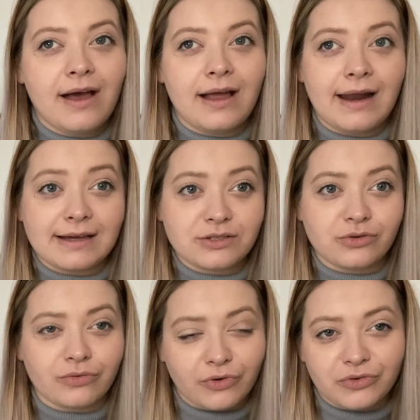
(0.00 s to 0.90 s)
last you
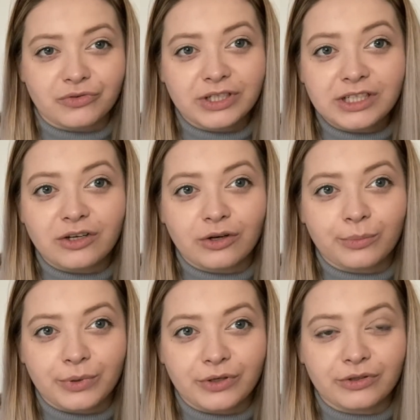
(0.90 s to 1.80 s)
for a really long
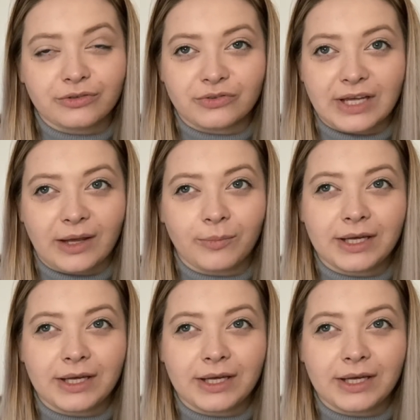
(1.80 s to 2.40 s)
period of time.